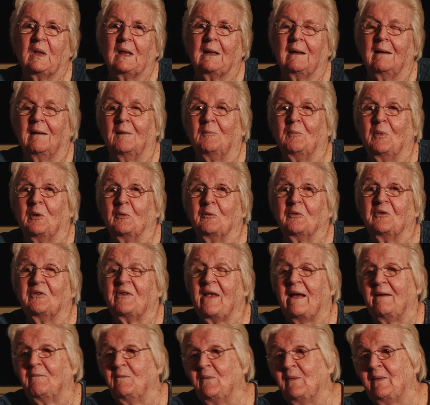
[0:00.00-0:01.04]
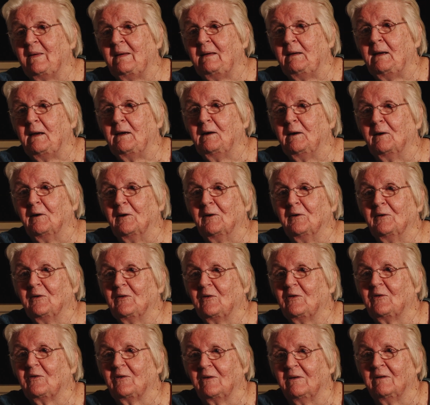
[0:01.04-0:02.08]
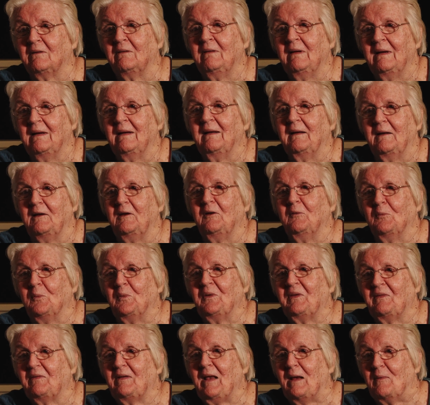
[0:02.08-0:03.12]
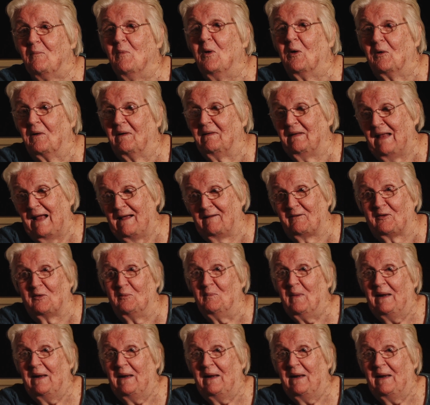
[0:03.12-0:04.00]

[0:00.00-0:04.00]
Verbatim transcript: about 70 years, so you could say more or less my